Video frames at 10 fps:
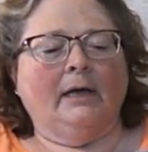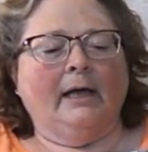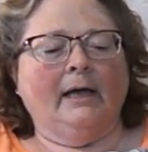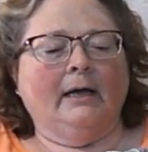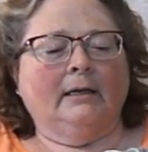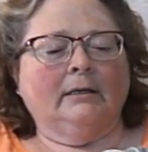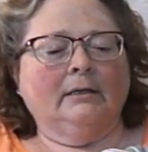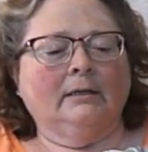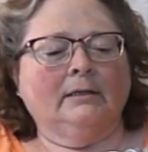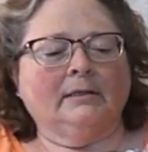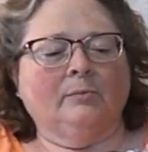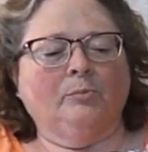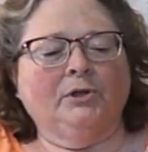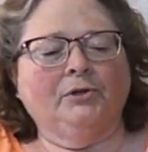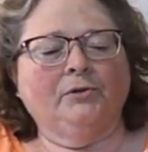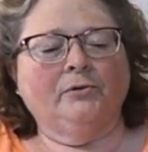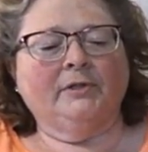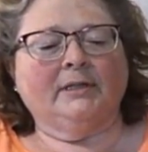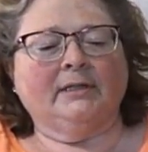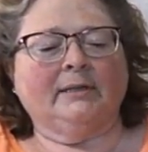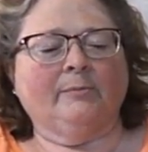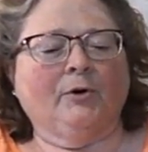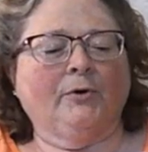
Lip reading: And some blues and some